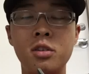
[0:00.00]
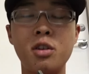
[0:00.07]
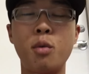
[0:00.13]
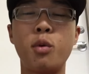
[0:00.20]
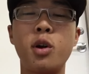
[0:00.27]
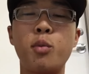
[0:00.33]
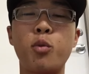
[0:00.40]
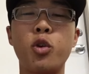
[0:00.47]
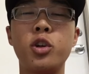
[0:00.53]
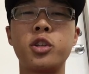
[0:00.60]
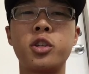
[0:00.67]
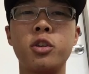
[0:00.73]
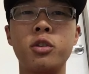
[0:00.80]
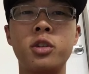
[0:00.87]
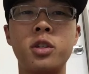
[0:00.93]
Yo, what up,
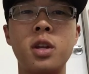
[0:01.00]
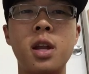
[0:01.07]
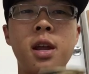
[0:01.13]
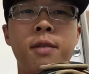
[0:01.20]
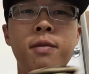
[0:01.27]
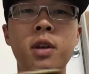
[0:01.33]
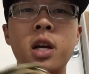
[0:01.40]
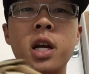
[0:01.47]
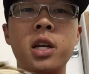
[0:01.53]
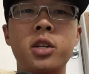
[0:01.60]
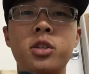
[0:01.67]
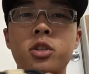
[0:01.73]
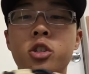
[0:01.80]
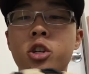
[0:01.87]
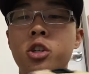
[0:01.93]
world? So if you
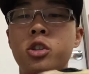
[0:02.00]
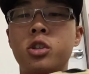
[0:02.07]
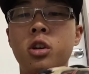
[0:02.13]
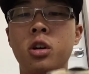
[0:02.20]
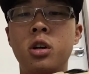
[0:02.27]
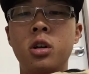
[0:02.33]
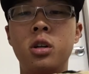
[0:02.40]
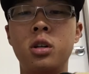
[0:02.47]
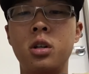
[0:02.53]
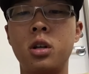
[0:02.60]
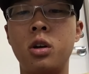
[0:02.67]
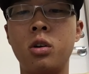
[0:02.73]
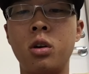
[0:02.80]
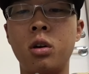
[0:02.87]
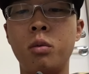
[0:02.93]
guys just saw
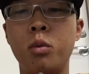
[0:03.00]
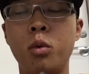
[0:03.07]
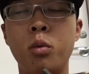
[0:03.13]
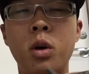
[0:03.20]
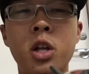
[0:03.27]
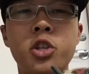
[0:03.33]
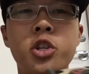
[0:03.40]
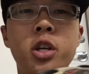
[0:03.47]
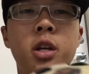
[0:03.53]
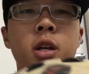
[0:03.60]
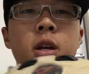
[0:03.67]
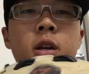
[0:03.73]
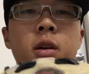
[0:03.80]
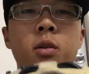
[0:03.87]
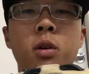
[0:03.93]
or were
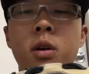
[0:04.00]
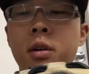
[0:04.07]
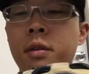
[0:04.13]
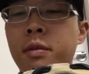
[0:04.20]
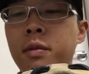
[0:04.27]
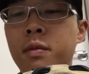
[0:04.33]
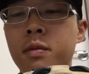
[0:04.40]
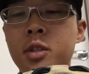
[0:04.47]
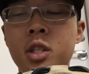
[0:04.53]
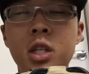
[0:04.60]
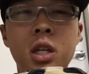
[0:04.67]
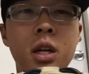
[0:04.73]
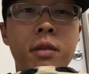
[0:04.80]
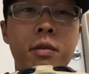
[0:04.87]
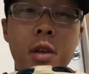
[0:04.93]
watching or
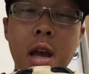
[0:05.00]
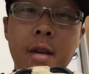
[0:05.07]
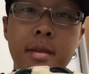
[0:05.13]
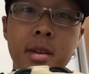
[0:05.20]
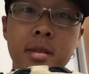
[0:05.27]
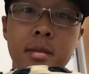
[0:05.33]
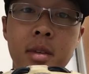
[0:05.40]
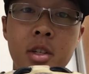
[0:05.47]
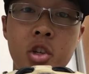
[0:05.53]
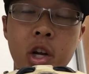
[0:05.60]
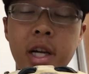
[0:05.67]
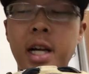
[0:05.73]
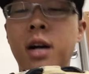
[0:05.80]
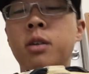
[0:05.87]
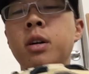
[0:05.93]
seen, if you haven't, then
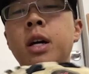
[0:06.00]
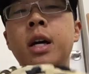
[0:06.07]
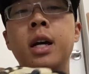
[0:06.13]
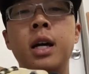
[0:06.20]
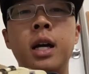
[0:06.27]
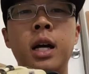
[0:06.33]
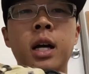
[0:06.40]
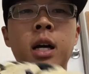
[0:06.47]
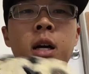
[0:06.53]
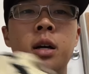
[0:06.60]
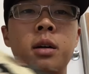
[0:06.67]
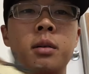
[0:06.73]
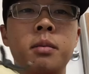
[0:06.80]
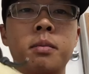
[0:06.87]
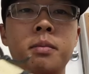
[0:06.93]
check it out.
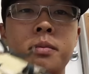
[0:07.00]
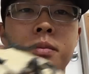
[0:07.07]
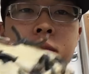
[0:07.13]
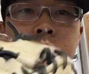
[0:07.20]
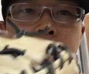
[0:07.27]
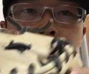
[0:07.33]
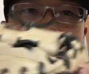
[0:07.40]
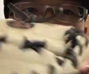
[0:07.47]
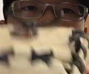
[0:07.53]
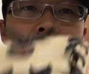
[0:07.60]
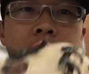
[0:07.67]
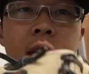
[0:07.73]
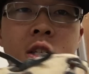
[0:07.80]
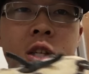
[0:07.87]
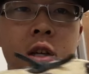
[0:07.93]
The
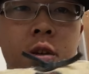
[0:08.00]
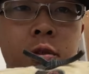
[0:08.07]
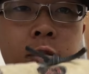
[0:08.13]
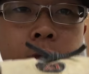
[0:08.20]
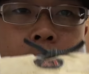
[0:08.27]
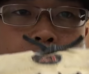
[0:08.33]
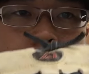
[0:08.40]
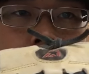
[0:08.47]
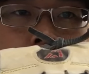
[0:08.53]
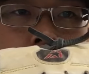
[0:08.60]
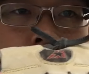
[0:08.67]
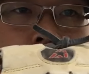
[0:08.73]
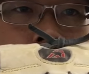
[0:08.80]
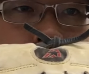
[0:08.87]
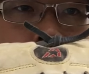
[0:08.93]
releasing for
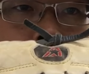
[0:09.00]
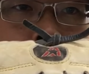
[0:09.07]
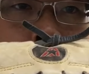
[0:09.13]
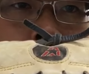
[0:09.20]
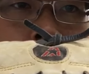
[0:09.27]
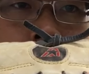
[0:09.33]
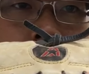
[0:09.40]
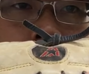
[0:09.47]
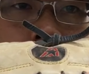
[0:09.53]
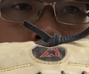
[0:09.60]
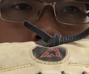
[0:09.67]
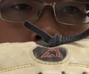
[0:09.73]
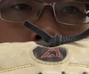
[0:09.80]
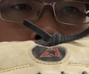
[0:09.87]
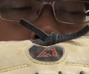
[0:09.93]
the webbing
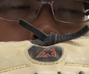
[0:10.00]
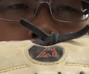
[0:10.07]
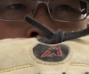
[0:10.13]
here.